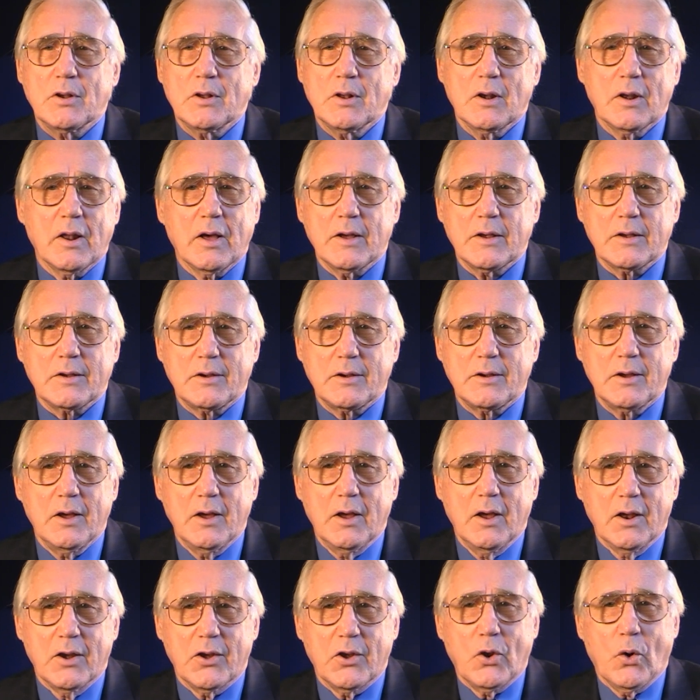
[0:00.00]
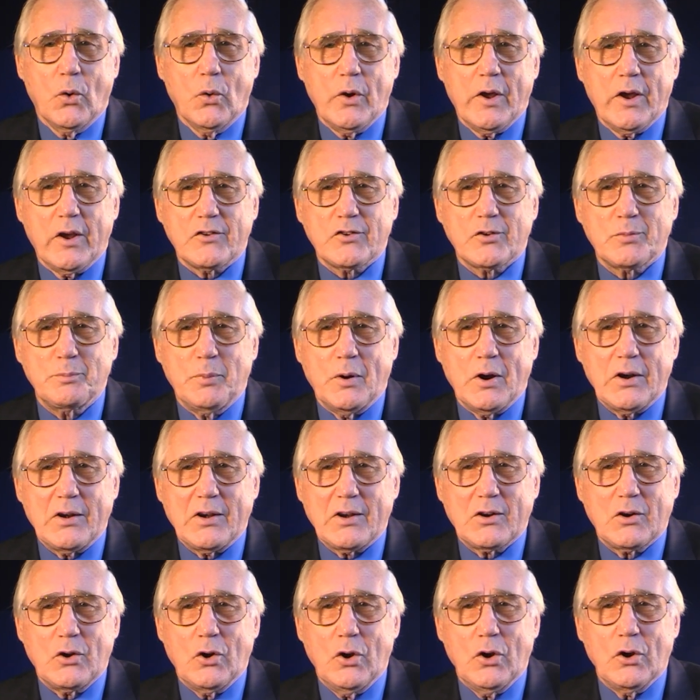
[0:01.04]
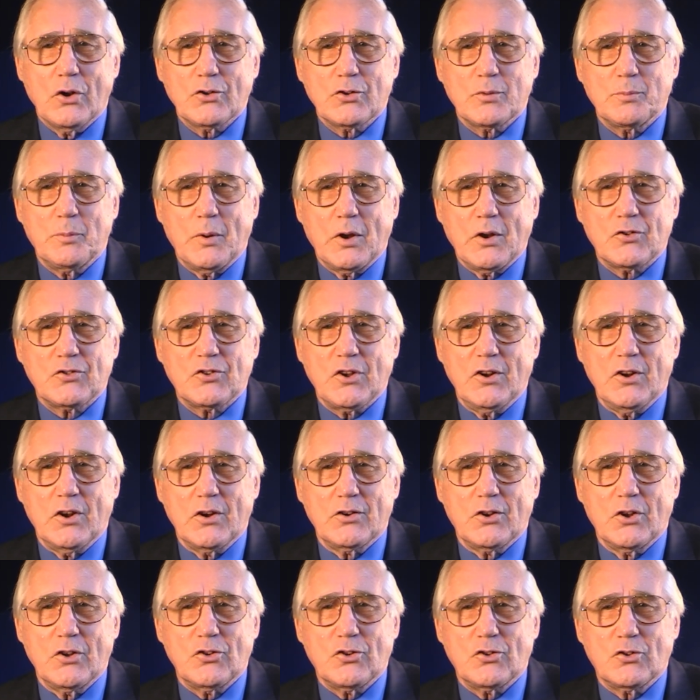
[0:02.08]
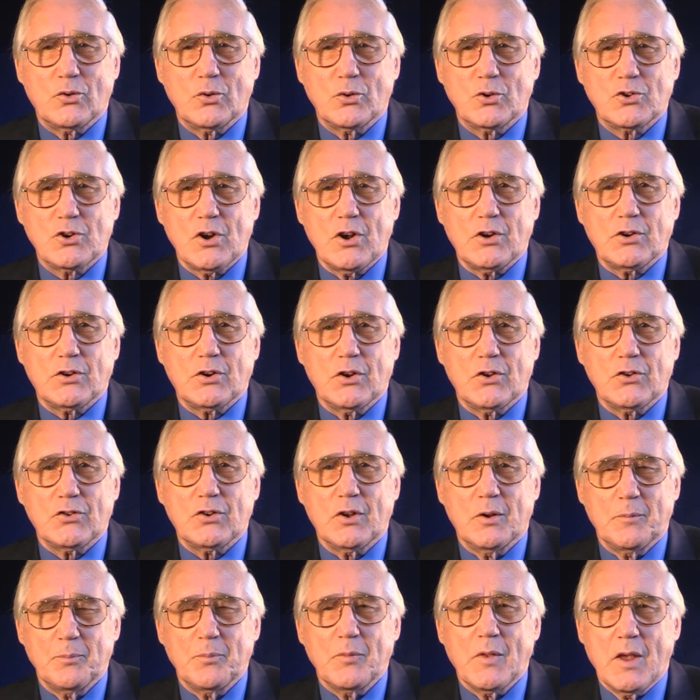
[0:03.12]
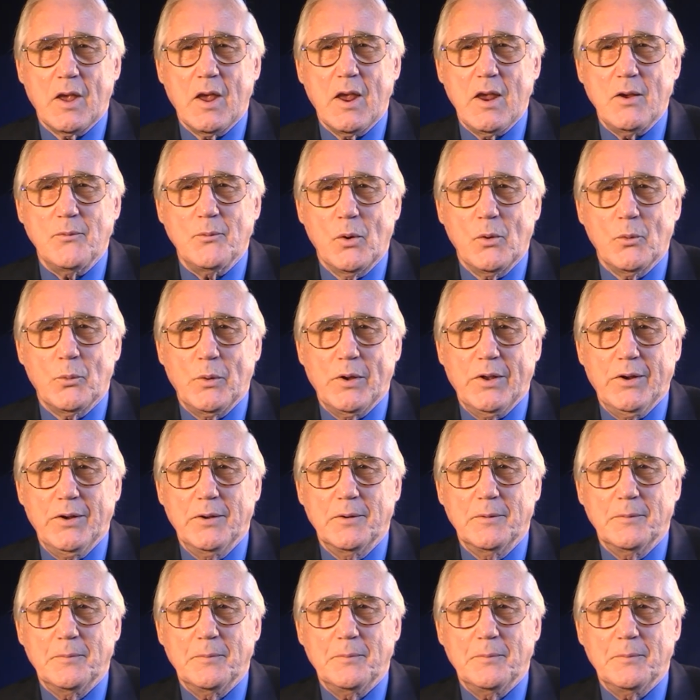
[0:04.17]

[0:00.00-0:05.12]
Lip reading: like no ex parte calls by senators to judges, he will win.